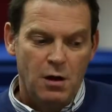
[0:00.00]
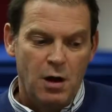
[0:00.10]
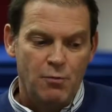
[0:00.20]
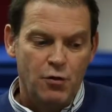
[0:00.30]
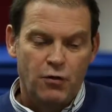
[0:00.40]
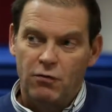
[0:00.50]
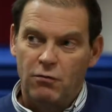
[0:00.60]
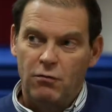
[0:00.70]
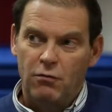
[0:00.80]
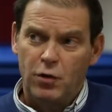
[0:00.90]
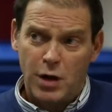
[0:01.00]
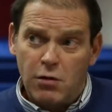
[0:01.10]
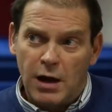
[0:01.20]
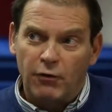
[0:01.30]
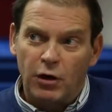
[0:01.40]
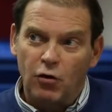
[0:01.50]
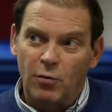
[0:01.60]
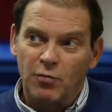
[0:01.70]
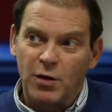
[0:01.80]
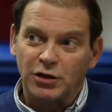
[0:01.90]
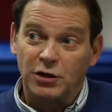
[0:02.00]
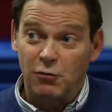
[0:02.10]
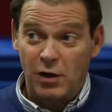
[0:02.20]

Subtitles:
At Brookes, we don't have an enormous budget.